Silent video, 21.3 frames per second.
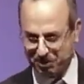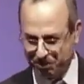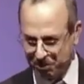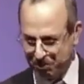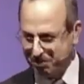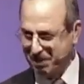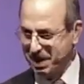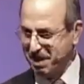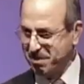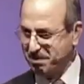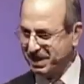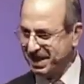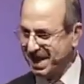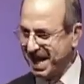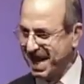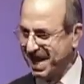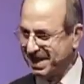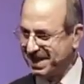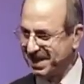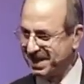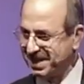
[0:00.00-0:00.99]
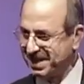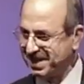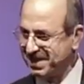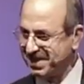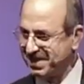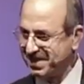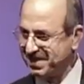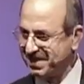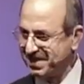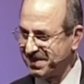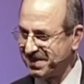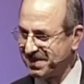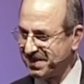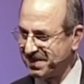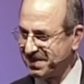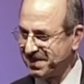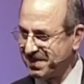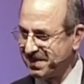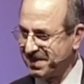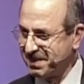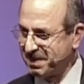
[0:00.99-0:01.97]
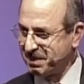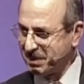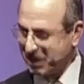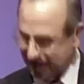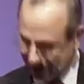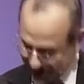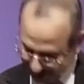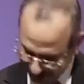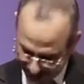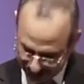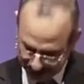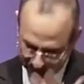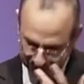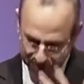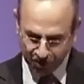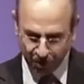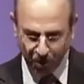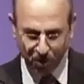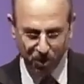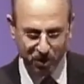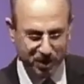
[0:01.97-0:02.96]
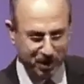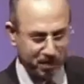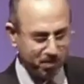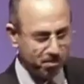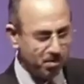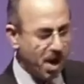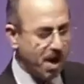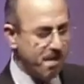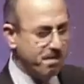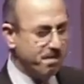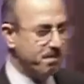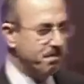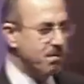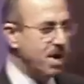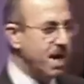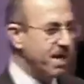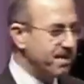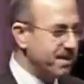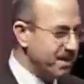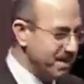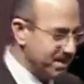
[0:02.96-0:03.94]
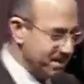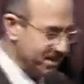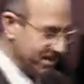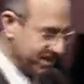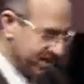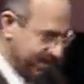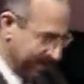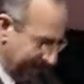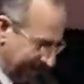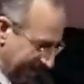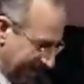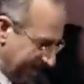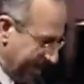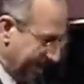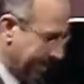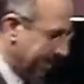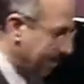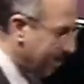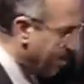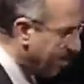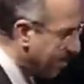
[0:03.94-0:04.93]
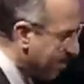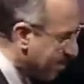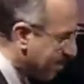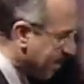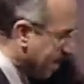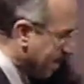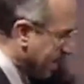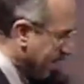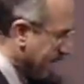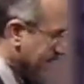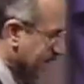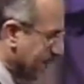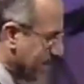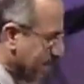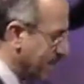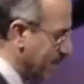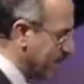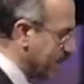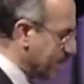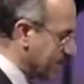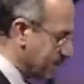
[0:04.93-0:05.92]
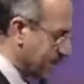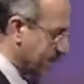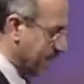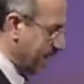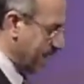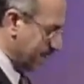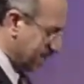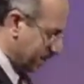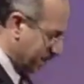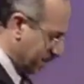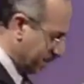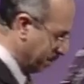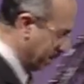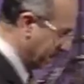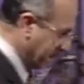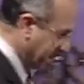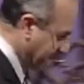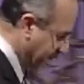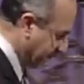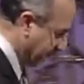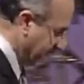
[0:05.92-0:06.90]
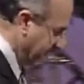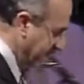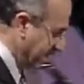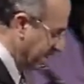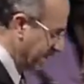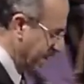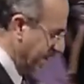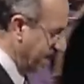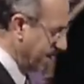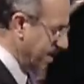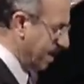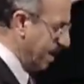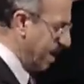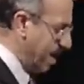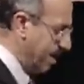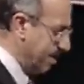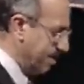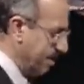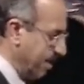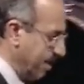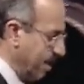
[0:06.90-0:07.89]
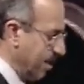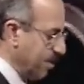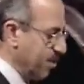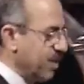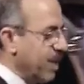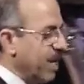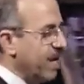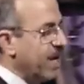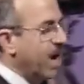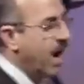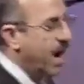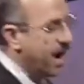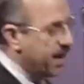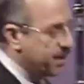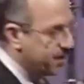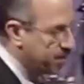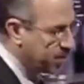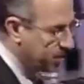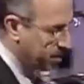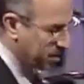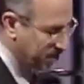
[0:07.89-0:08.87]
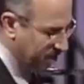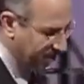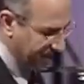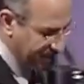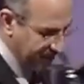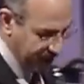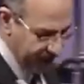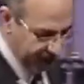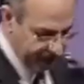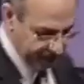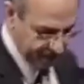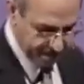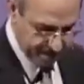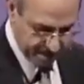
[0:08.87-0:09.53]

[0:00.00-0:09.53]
You remember that? Because it's important. Mountain is, is a place you can speak freely there and you can hide yourself there.